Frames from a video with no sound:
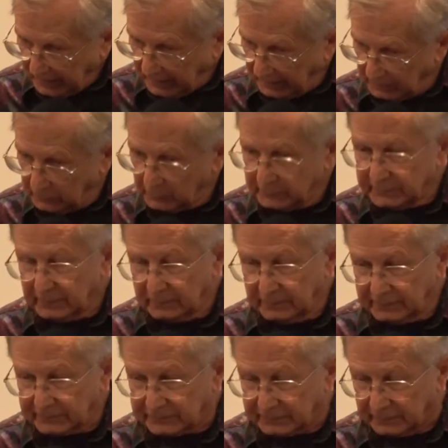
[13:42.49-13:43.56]
I learned to
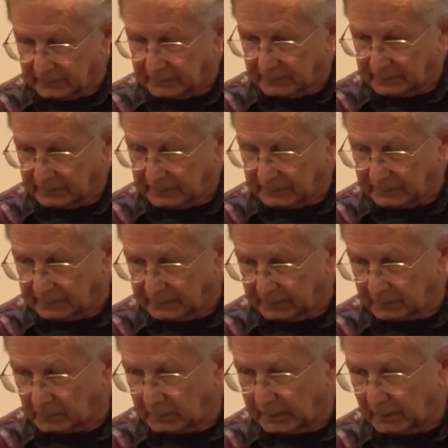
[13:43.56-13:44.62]
listen, and
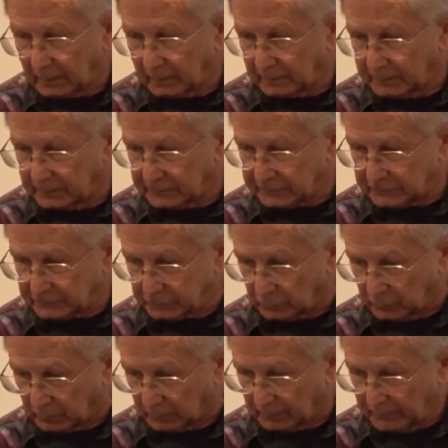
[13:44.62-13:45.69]
here we are in this
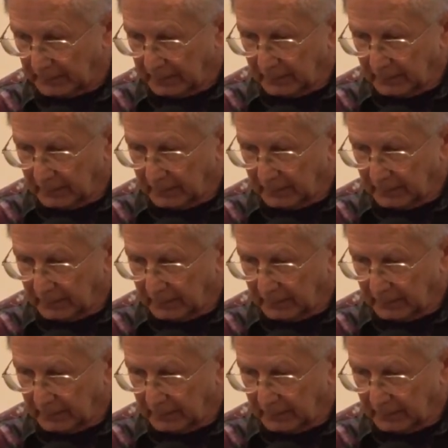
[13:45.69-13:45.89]
store.